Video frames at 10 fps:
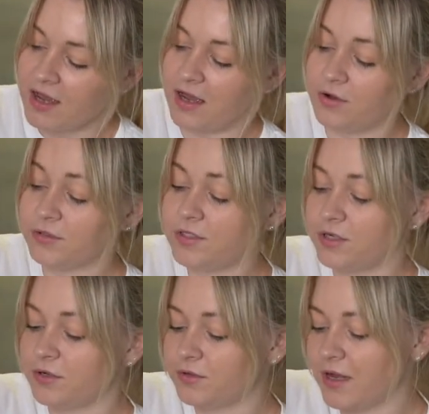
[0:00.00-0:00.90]

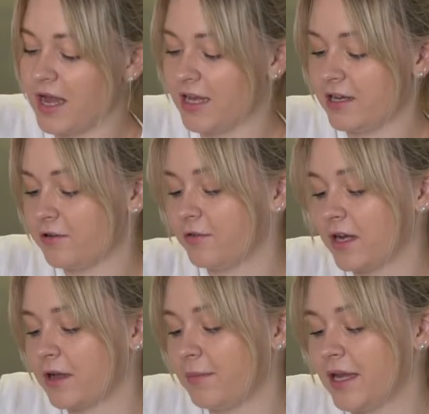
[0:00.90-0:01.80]
Also, I
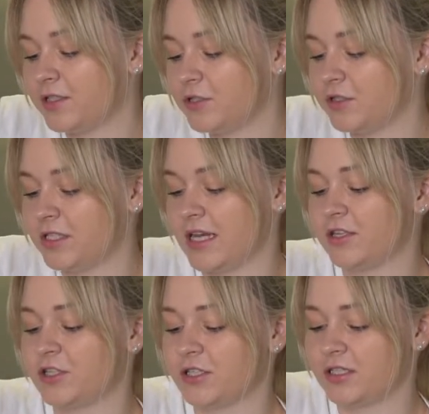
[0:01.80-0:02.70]
recommend you
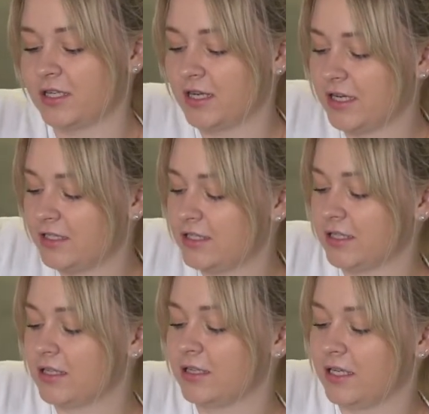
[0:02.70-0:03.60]
take just a nice
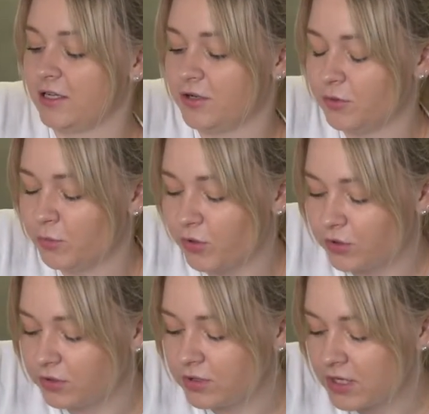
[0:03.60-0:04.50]
and clean new
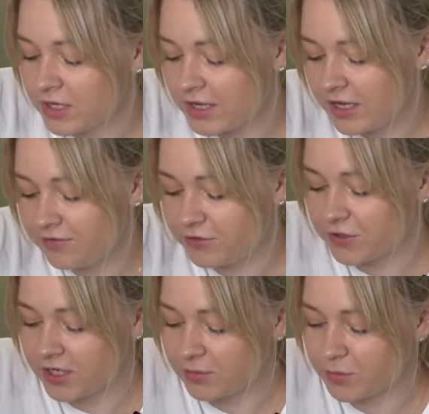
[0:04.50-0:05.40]
bowl if you're
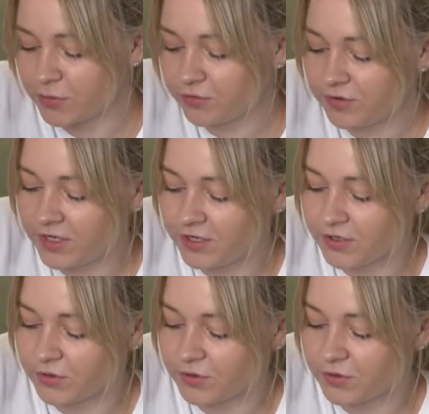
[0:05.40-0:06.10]
gonna proof it in your